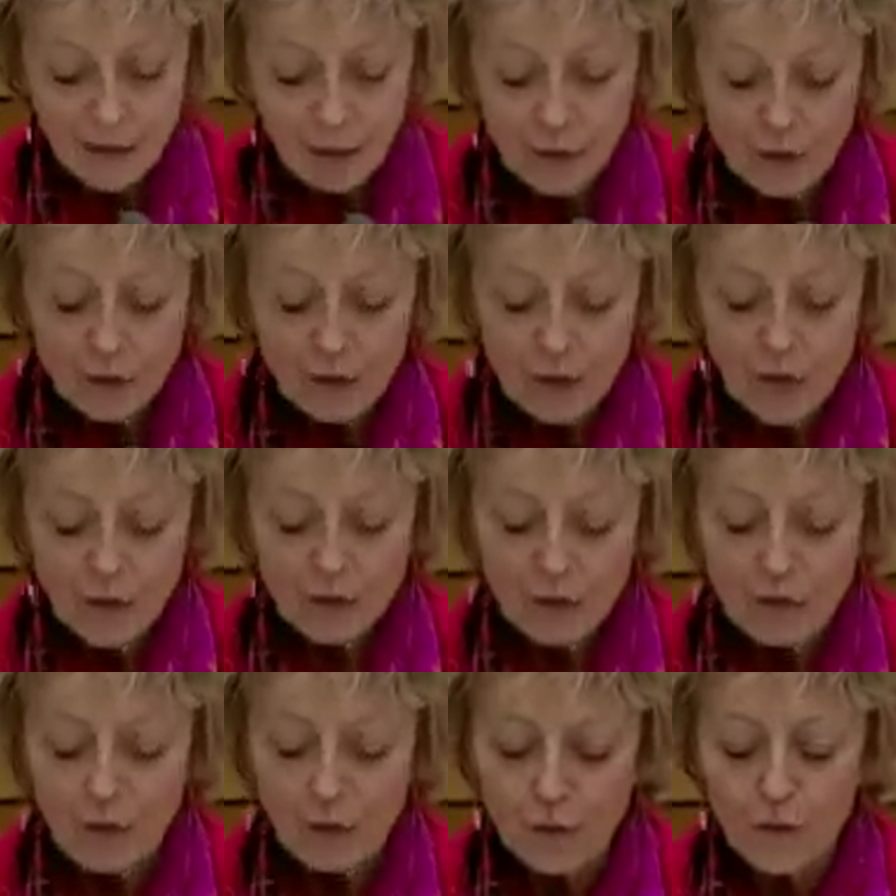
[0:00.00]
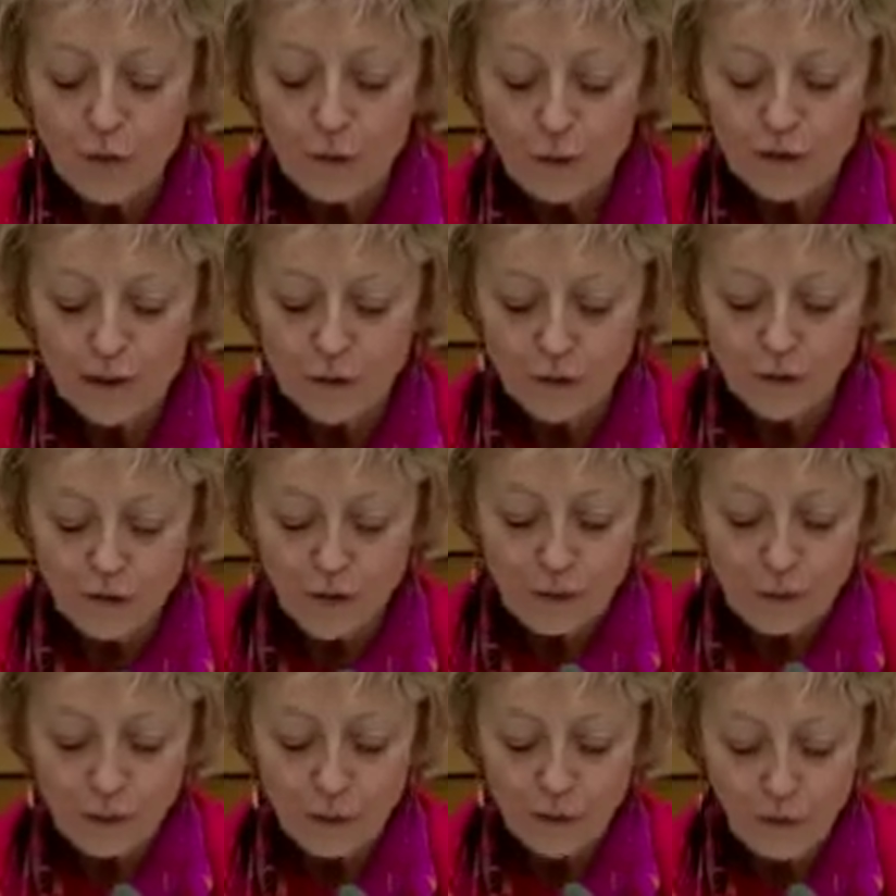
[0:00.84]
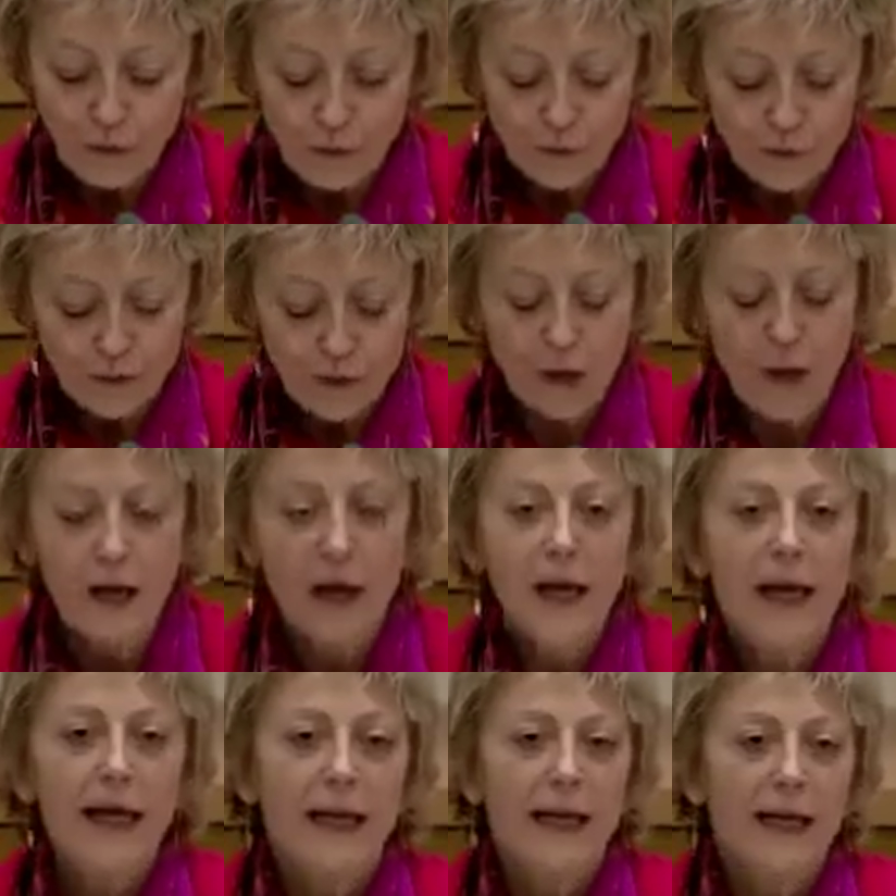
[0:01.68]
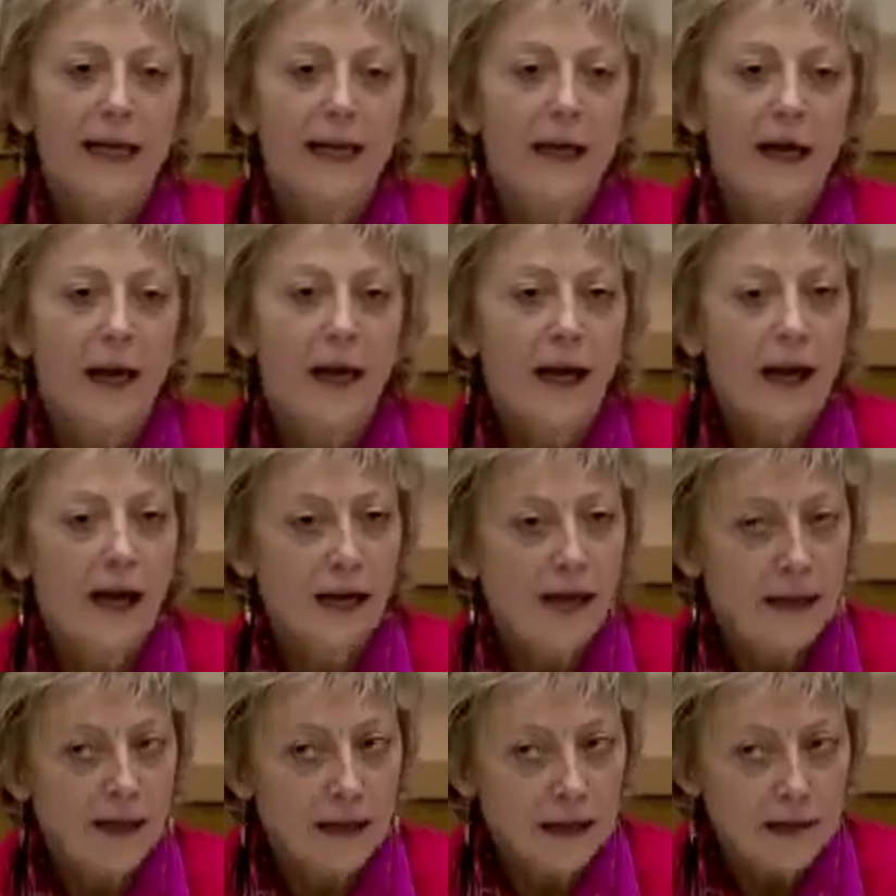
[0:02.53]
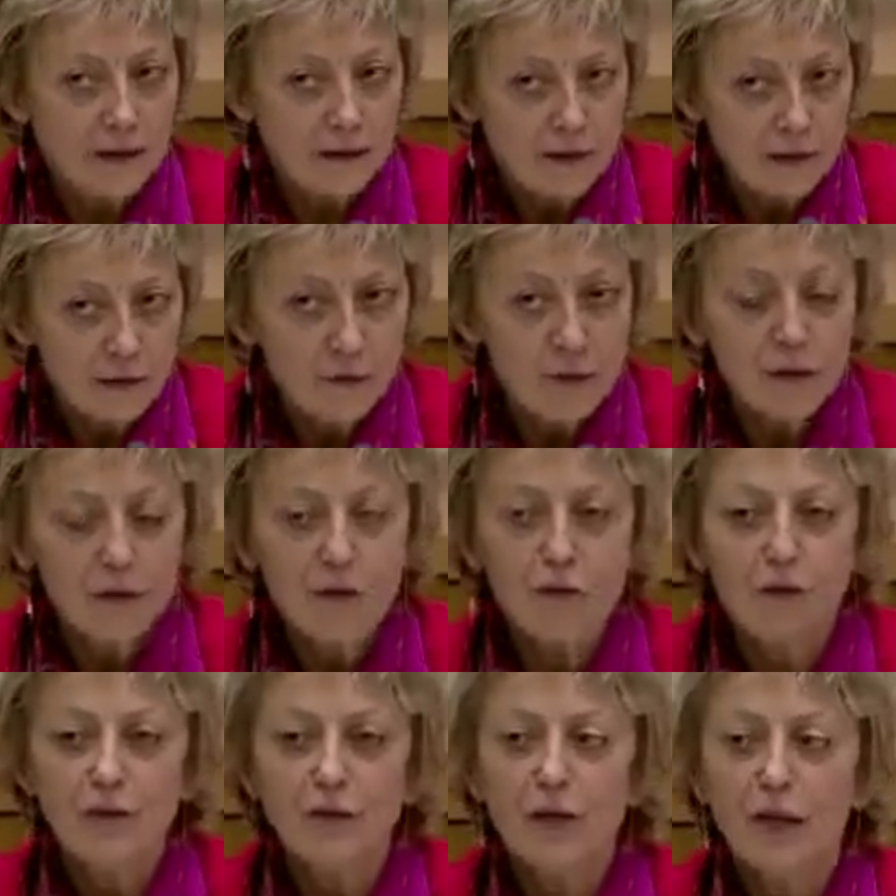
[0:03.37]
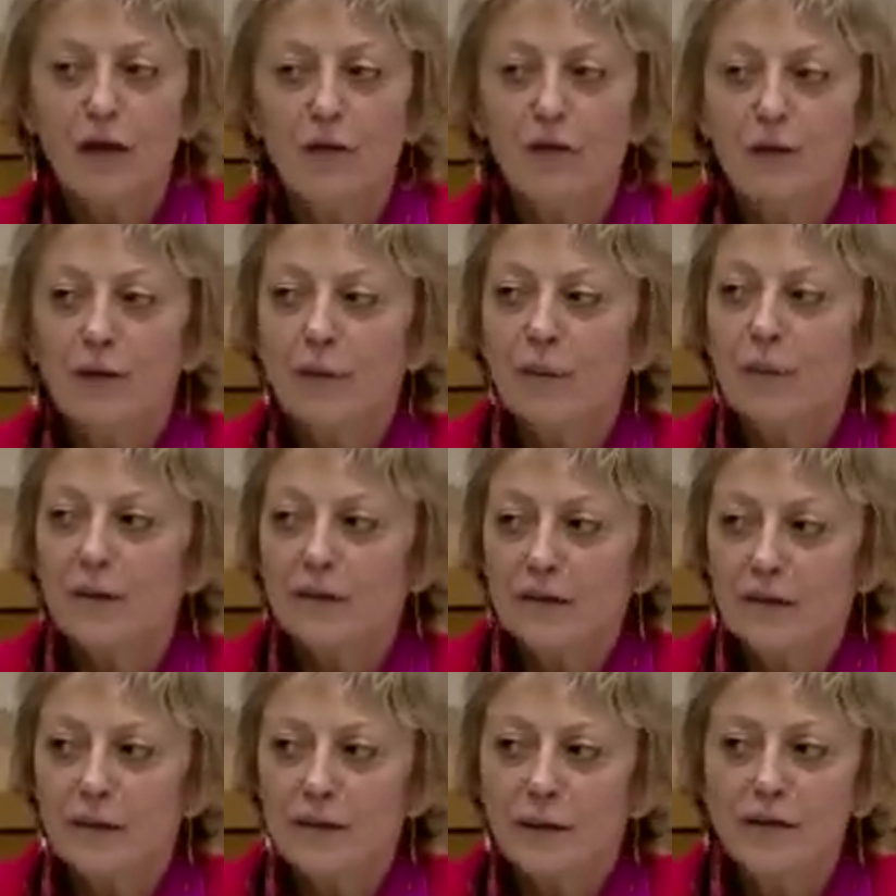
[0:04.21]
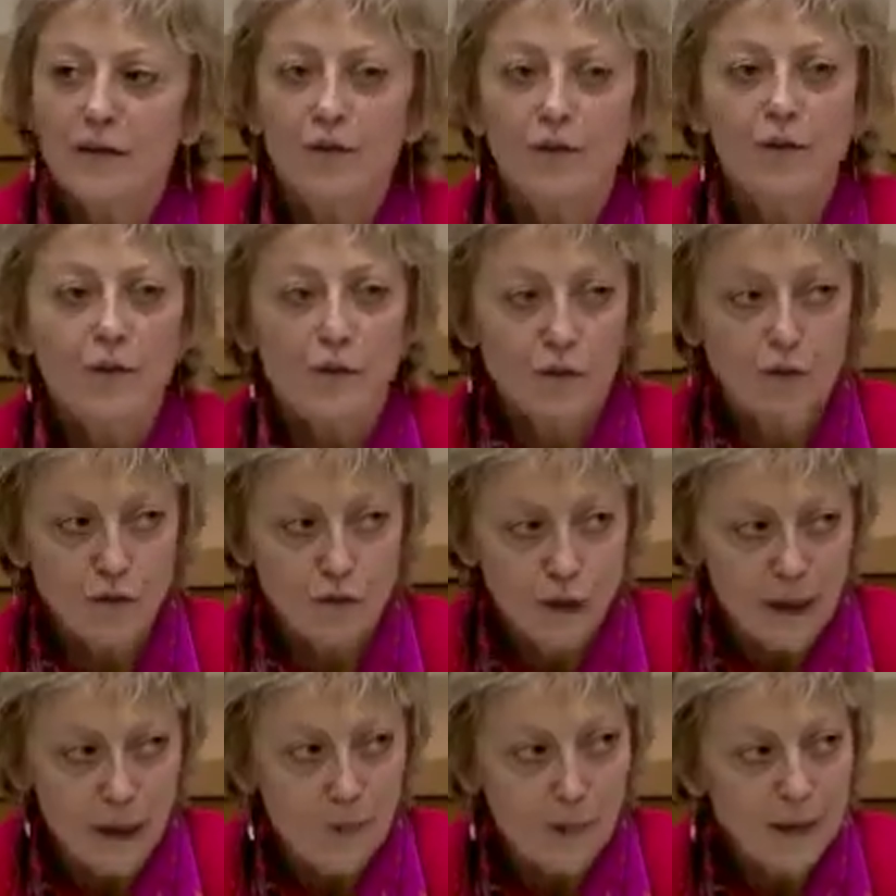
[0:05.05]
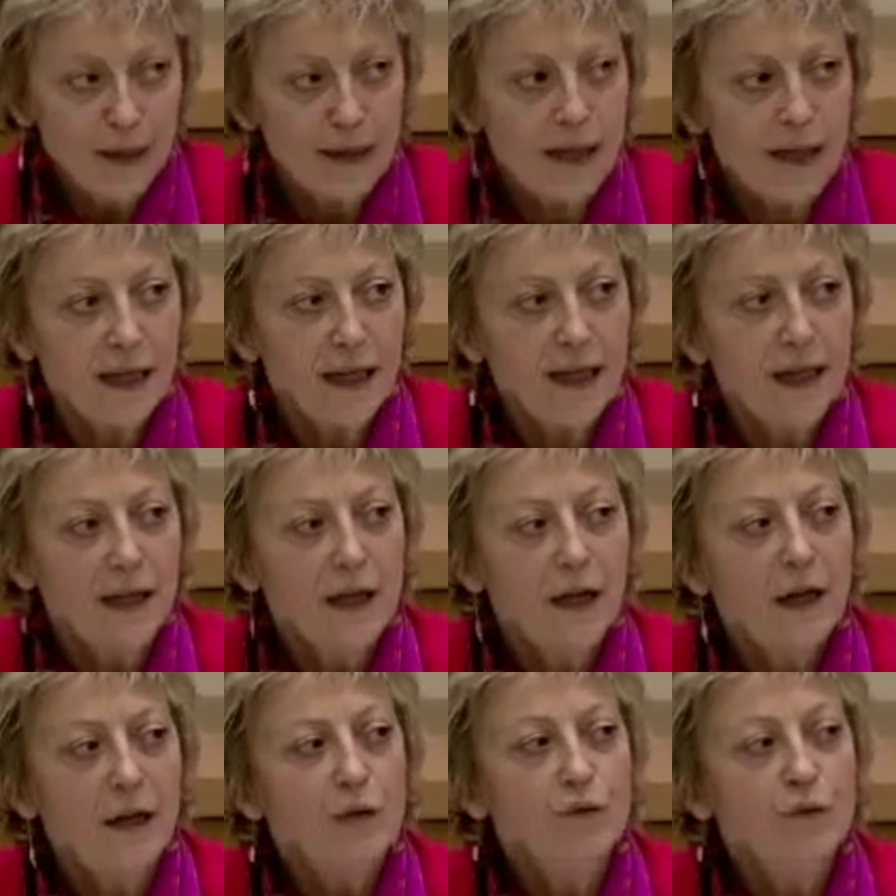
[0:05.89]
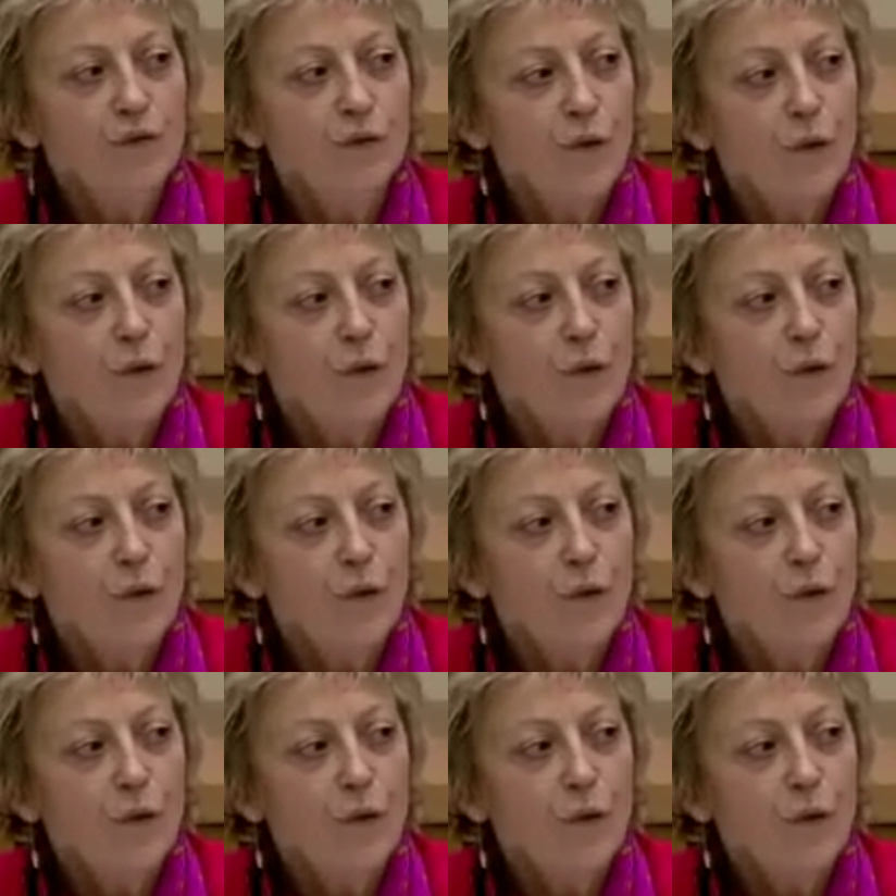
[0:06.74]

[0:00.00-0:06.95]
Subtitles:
During both panels, we will hear presentations by our distinguished panelists, which will be followed by an exchange of views.